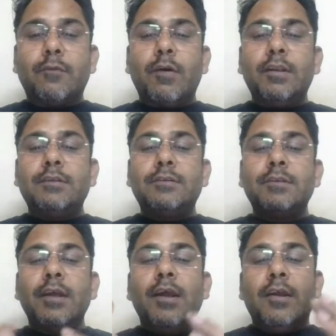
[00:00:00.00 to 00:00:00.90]
was
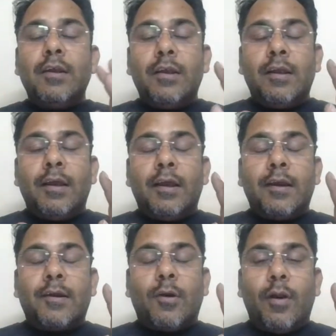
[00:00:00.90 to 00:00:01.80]

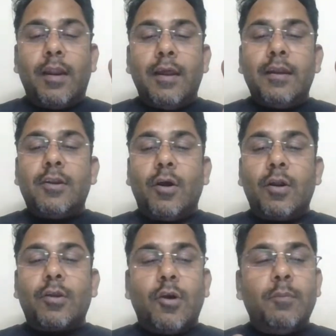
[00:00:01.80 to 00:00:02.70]
called a
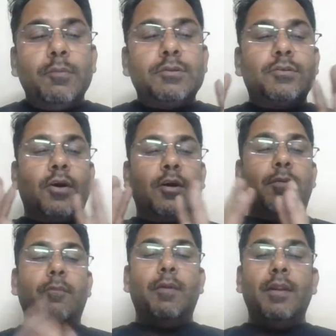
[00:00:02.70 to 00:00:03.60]
dot com stock
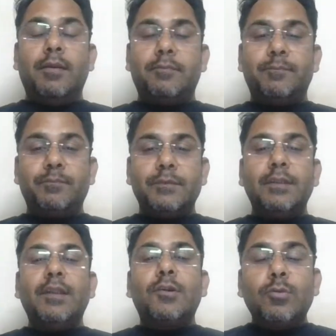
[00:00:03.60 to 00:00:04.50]
bubble
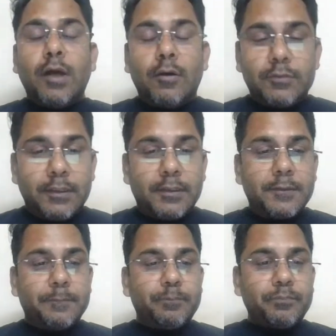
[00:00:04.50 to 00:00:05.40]
in the 2000.
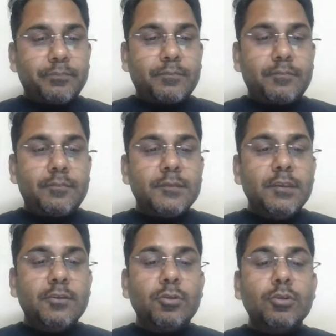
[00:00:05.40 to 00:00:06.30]

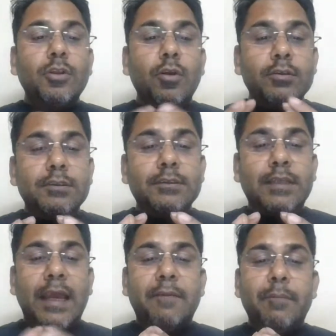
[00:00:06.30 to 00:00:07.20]
Those losses
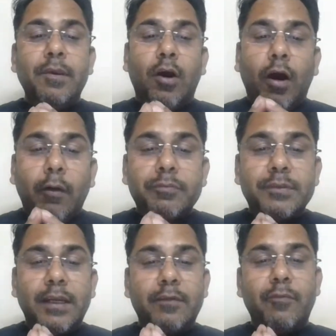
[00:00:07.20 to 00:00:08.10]
can be
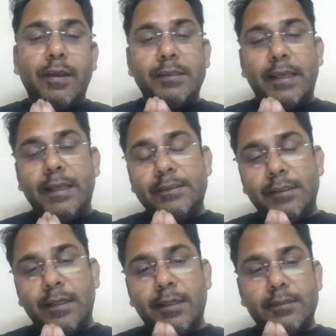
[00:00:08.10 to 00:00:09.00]
offset by gains
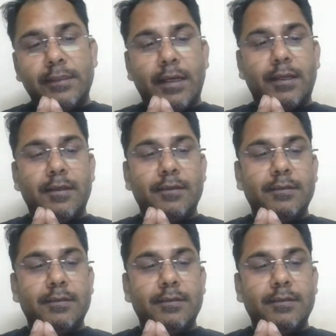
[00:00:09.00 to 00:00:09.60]
in other sector.